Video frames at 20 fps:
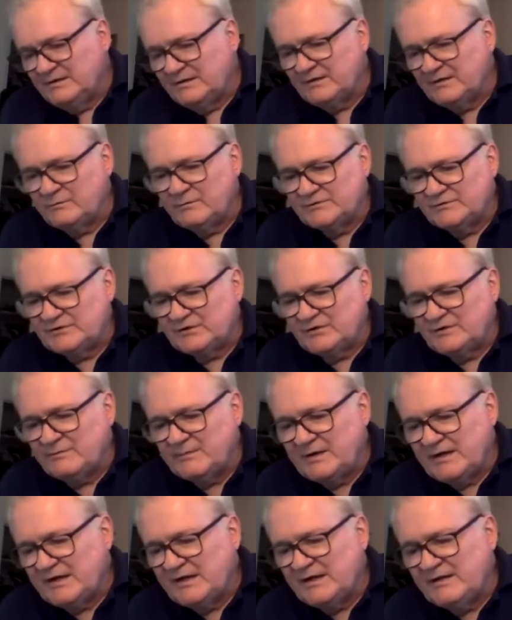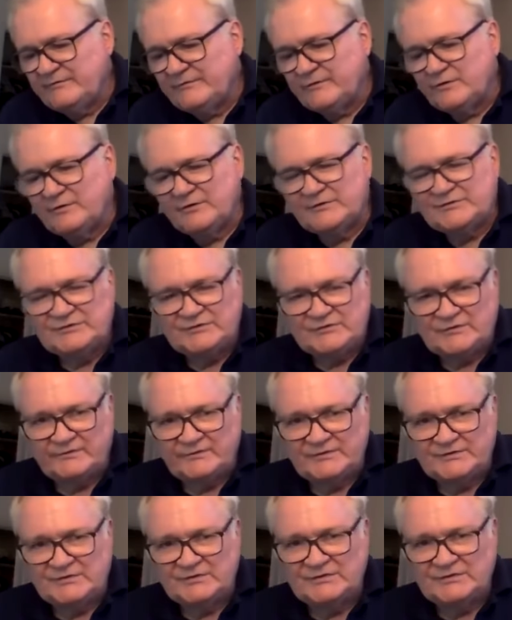In other words, the demand for goods and
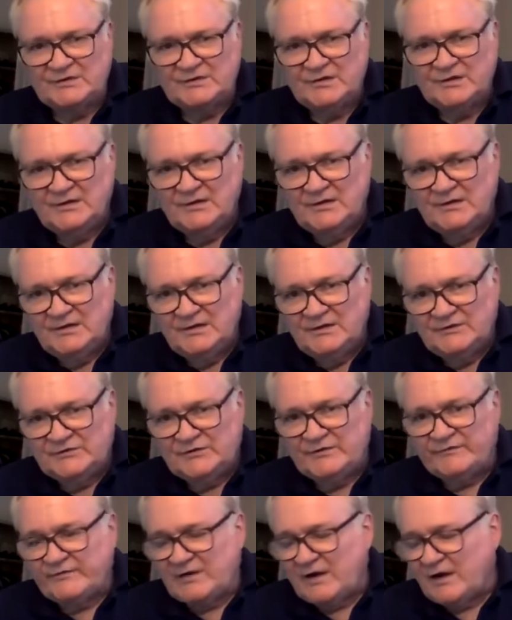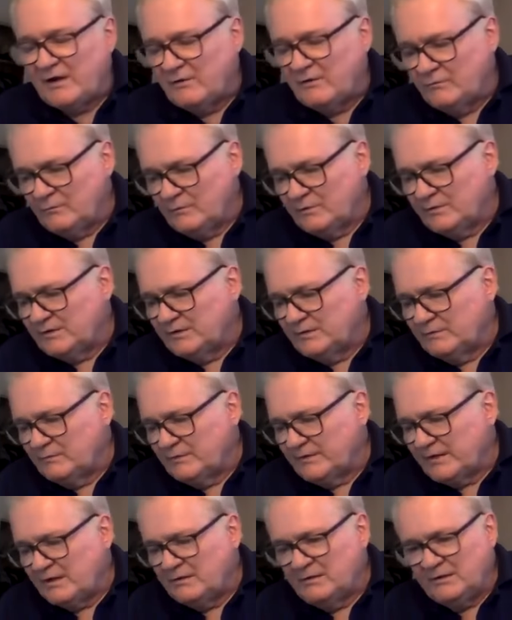services shift outward
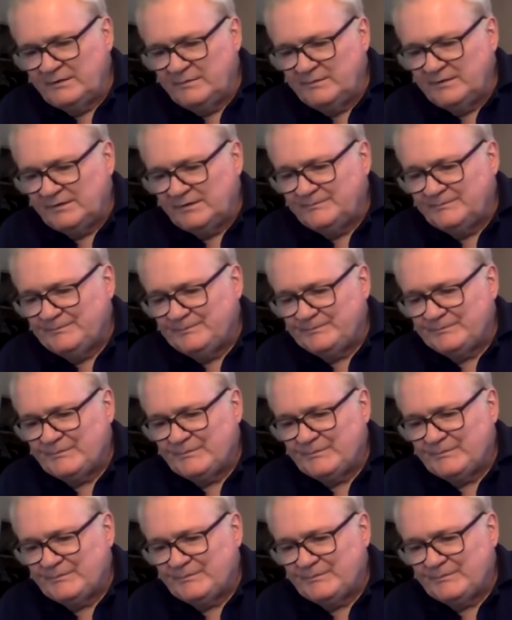without limit